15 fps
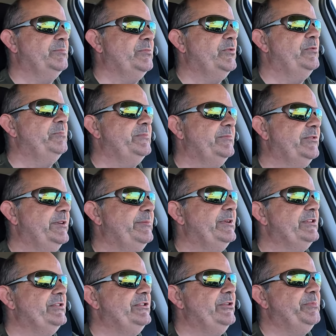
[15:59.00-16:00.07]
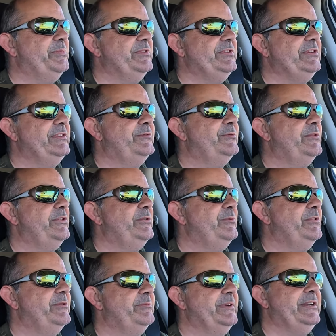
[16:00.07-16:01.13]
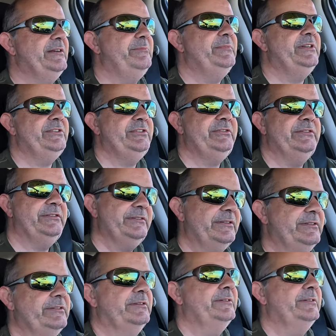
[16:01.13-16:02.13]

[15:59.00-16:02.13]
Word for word: Well, pretty much the opposite of what you would ima imagine a,